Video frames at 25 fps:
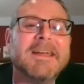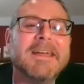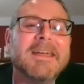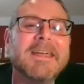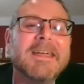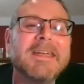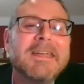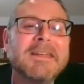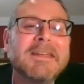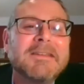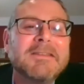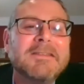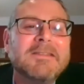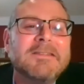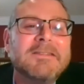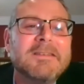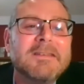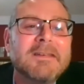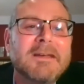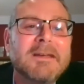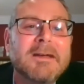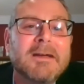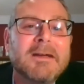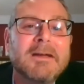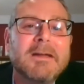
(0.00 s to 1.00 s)
and
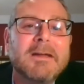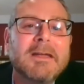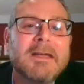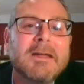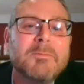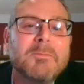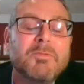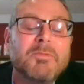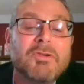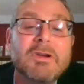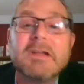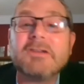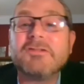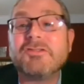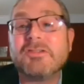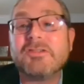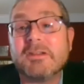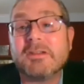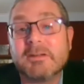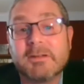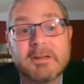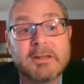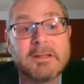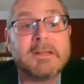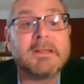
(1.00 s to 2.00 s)
uh, and
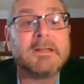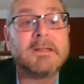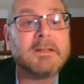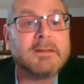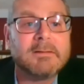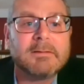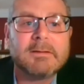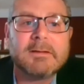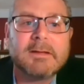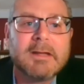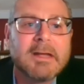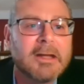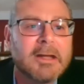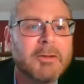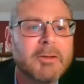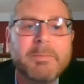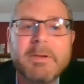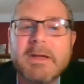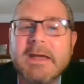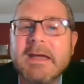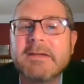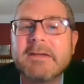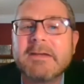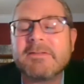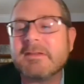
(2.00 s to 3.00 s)
presciently helped
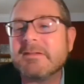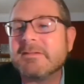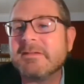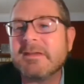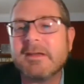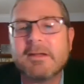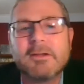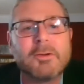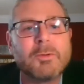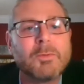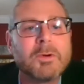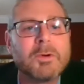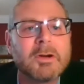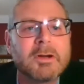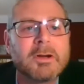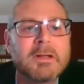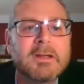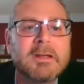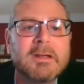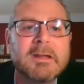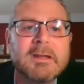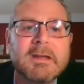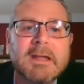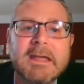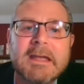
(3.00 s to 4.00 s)
pass the Telework
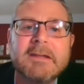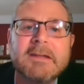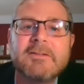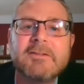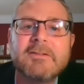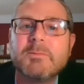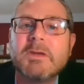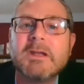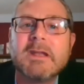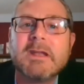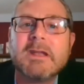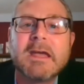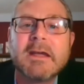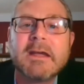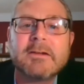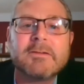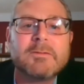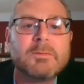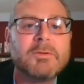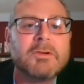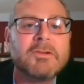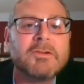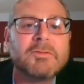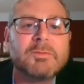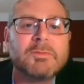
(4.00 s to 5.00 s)
Enhancement Act,
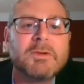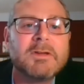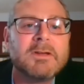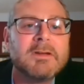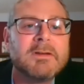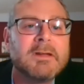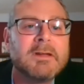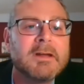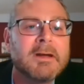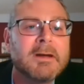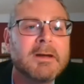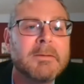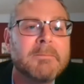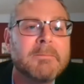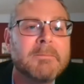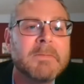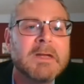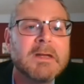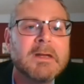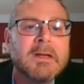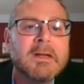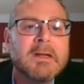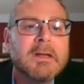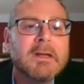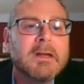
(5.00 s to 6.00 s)
which we uh,
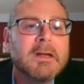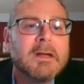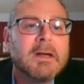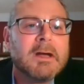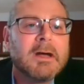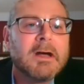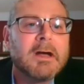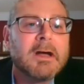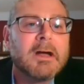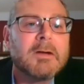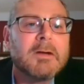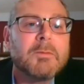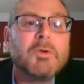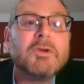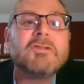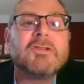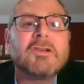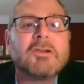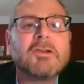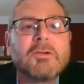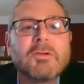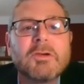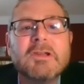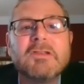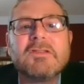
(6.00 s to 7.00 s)
uh, which
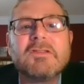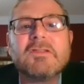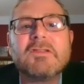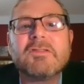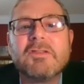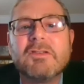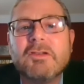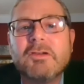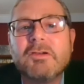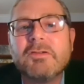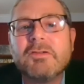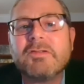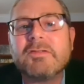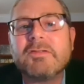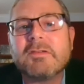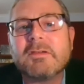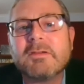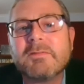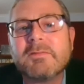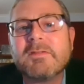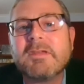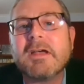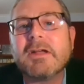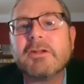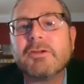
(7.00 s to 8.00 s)
increases the use
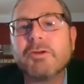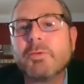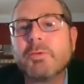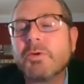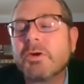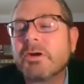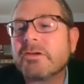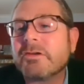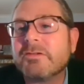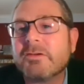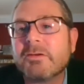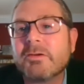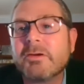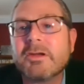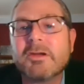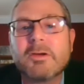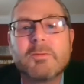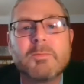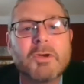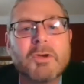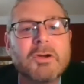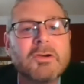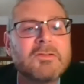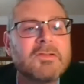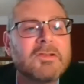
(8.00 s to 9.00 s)
of telework during
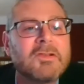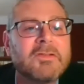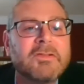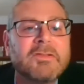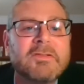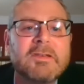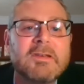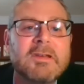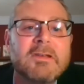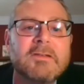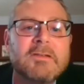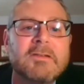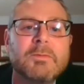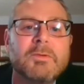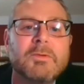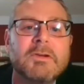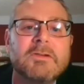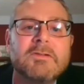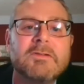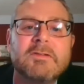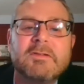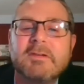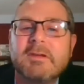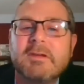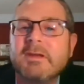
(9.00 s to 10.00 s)
emergencies,
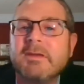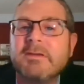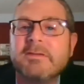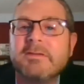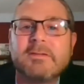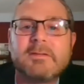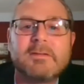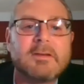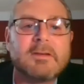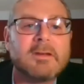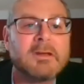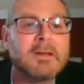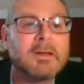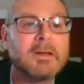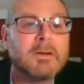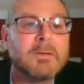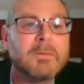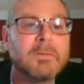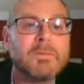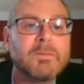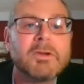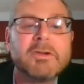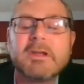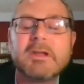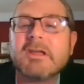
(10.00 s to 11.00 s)
which has uh,
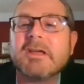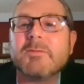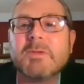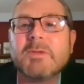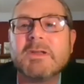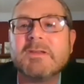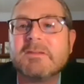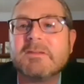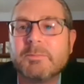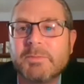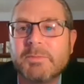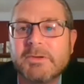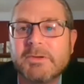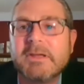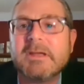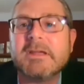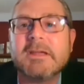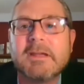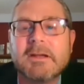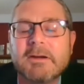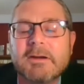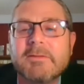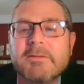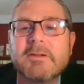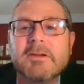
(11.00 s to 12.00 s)
really come into play
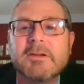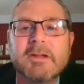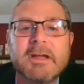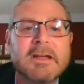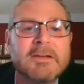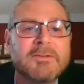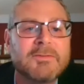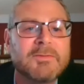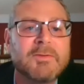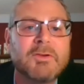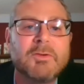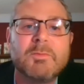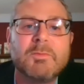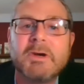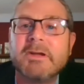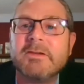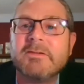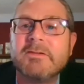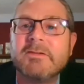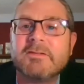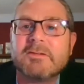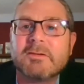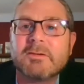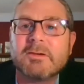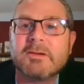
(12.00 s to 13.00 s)
here in the last few
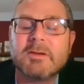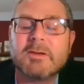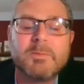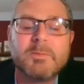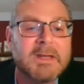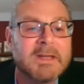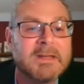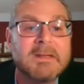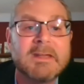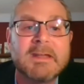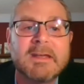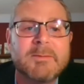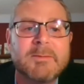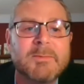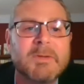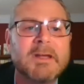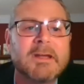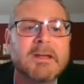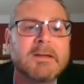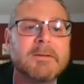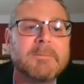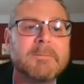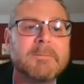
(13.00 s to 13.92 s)
months during the pandemic.